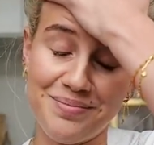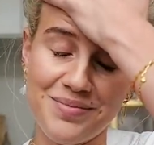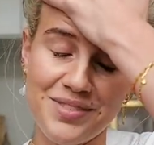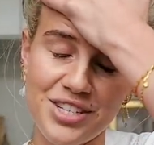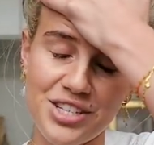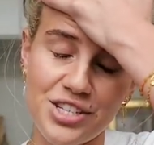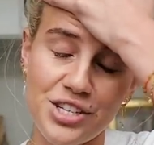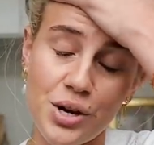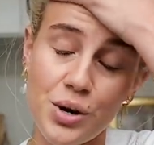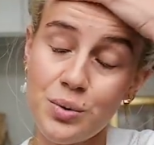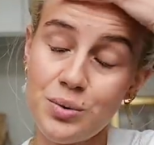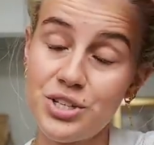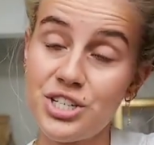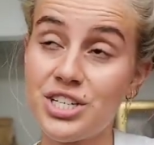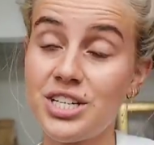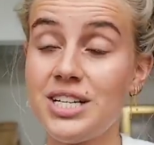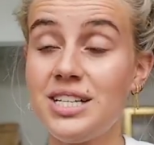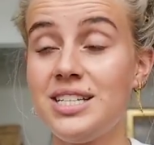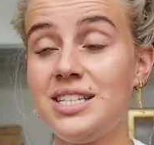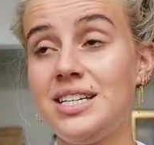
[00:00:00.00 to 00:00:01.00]
so
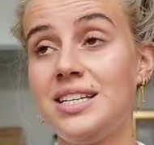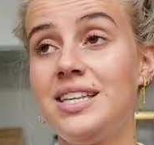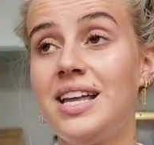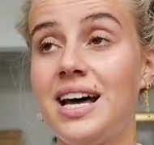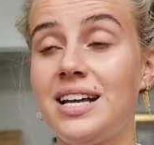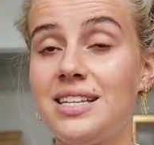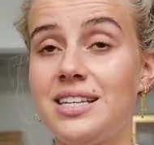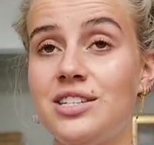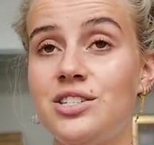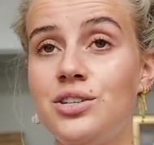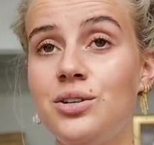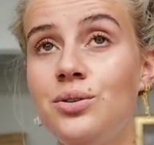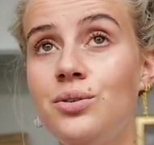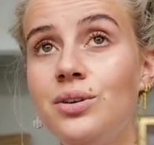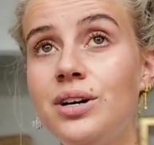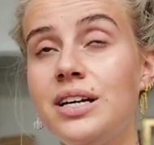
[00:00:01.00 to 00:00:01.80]
she did that tattoo,